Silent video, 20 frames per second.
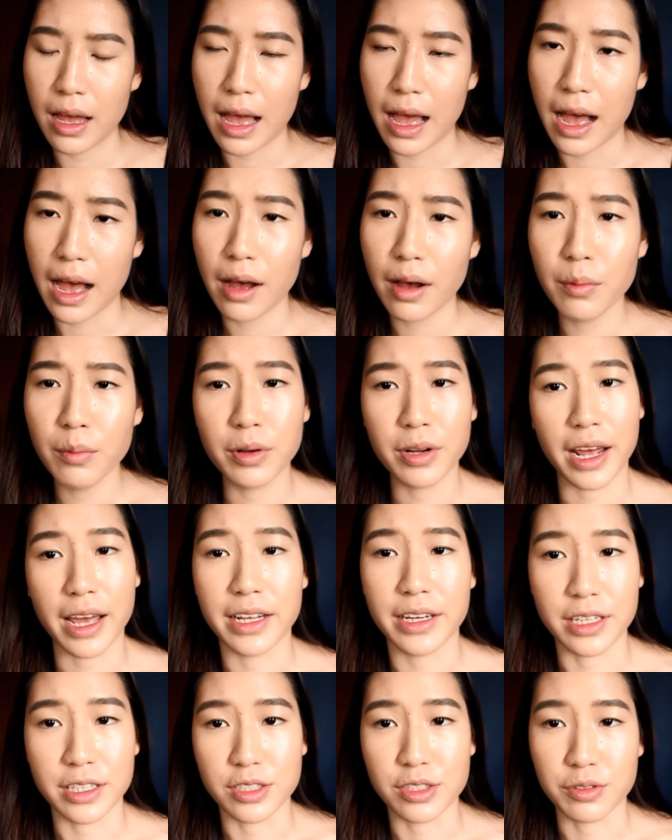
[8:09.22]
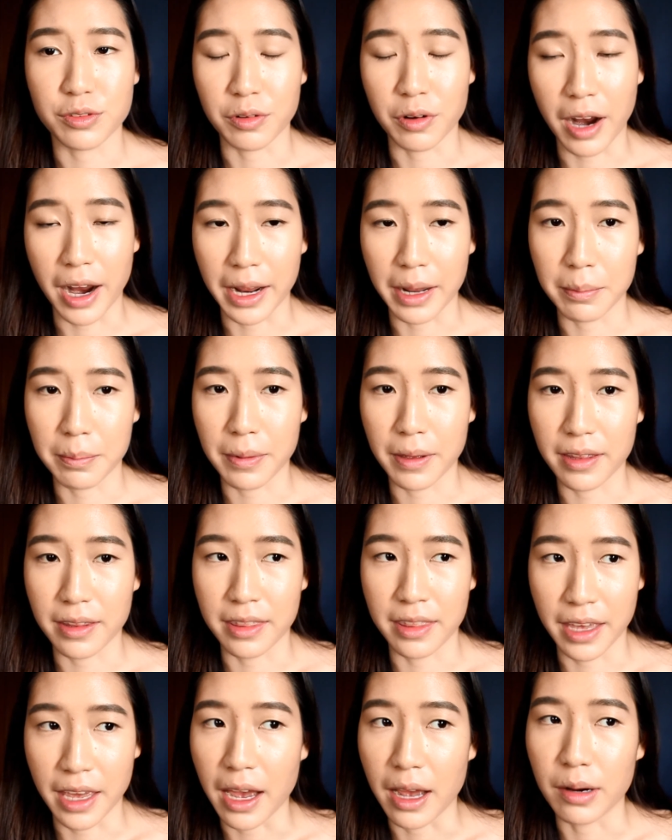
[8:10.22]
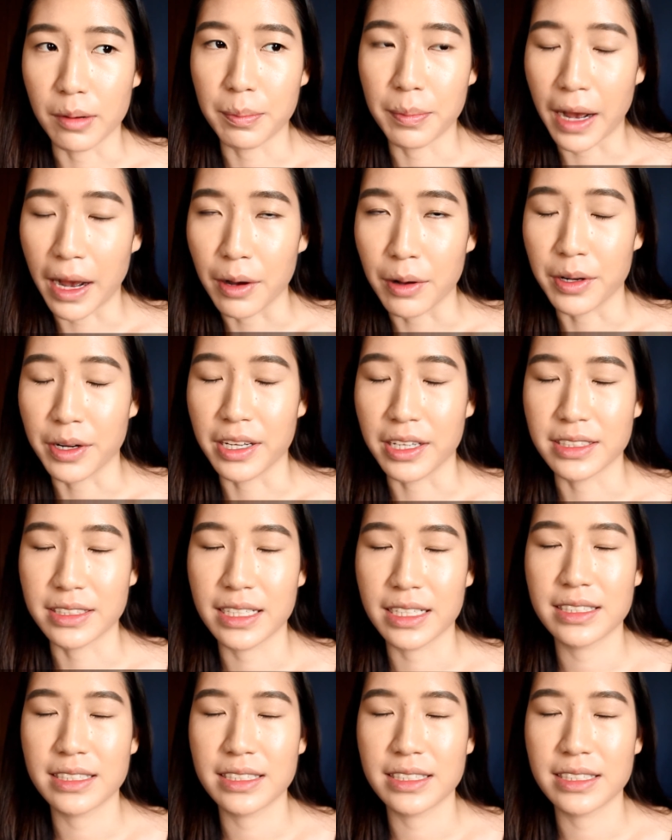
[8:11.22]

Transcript: How would I describe their powders?